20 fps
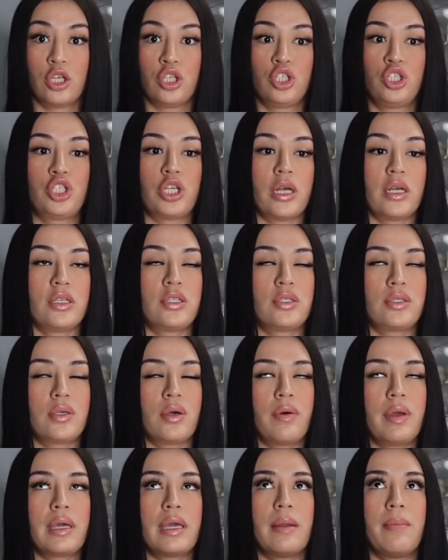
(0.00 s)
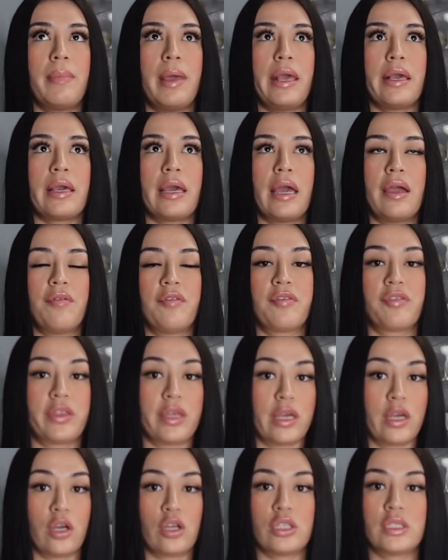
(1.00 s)
just so it can make
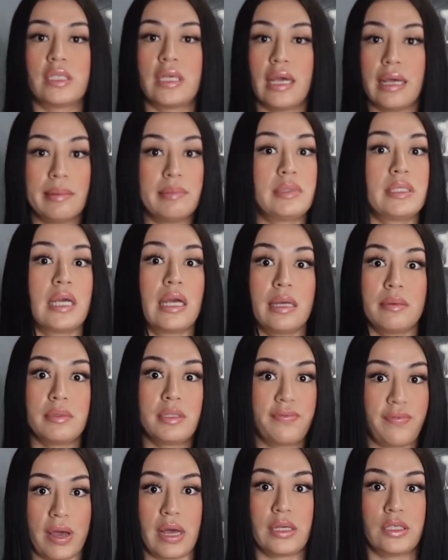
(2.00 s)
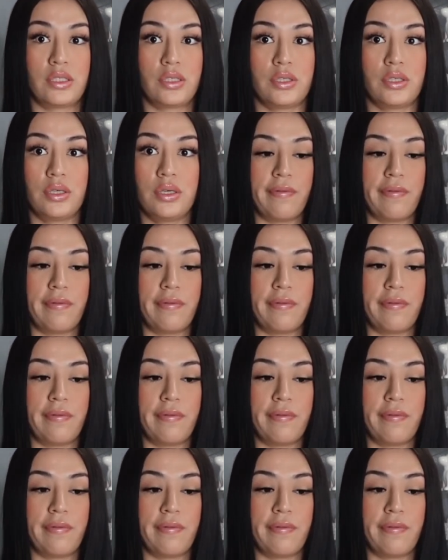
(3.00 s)
everything 10 times faster.